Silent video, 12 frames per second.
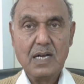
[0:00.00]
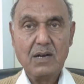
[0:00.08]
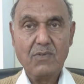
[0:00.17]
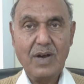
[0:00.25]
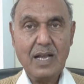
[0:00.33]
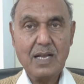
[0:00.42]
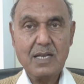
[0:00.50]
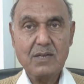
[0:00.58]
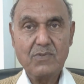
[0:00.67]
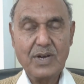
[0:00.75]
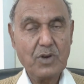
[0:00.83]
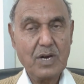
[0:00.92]
Well,
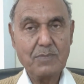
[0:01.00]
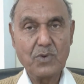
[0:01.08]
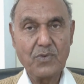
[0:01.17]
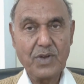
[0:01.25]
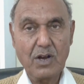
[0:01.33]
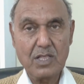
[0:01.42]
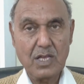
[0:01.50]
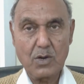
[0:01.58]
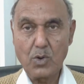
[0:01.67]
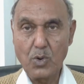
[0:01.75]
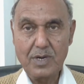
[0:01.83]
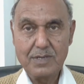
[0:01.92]
when you are moving on the
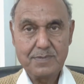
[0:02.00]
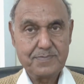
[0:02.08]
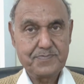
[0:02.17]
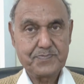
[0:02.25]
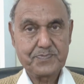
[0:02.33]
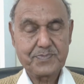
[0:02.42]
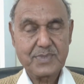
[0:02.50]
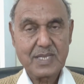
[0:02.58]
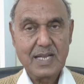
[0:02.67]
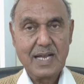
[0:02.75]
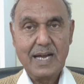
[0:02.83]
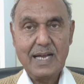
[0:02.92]
road,
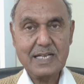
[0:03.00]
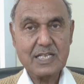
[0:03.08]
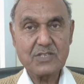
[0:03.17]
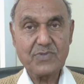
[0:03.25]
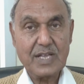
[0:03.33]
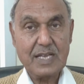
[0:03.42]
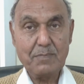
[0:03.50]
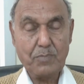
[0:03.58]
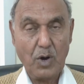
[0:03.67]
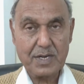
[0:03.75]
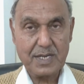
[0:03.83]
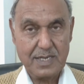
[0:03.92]
it is very
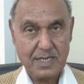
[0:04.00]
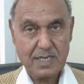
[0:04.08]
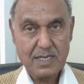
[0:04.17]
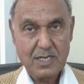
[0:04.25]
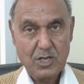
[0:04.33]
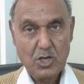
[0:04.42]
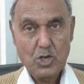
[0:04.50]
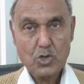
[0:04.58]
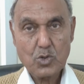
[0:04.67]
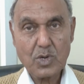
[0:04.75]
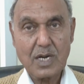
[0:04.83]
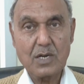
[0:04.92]
important
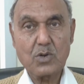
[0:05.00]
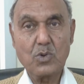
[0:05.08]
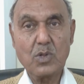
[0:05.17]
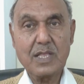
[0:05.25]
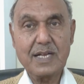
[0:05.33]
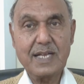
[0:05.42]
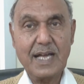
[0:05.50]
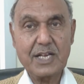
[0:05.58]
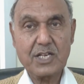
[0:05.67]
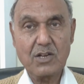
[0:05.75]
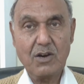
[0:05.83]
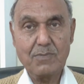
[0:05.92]
to control the
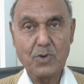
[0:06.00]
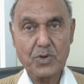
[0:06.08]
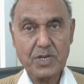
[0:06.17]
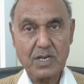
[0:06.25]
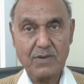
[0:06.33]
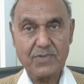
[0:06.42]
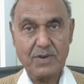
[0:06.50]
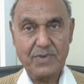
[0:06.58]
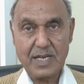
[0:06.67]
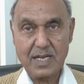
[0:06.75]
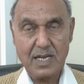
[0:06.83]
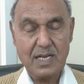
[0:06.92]
direction of motion of the
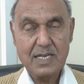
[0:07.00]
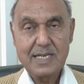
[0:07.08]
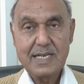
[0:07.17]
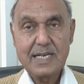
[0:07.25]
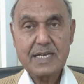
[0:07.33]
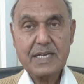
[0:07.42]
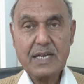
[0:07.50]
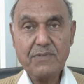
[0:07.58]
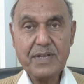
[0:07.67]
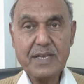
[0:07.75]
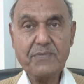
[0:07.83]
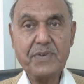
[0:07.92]
vehicle,
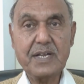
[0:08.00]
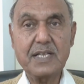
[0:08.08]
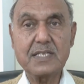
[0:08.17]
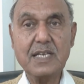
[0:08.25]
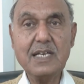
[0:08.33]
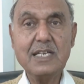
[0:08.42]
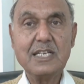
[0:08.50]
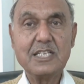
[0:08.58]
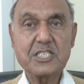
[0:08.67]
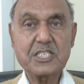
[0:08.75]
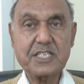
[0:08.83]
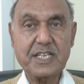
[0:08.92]
even if it is a
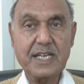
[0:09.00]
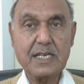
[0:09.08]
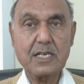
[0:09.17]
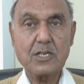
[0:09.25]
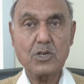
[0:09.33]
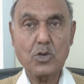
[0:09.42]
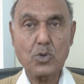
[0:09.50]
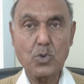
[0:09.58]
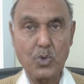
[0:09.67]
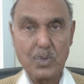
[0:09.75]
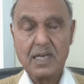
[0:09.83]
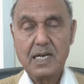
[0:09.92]
straight
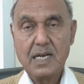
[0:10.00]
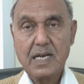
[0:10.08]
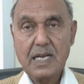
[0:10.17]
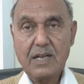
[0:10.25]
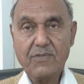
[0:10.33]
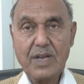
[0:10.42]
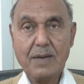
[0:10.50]
road. If we are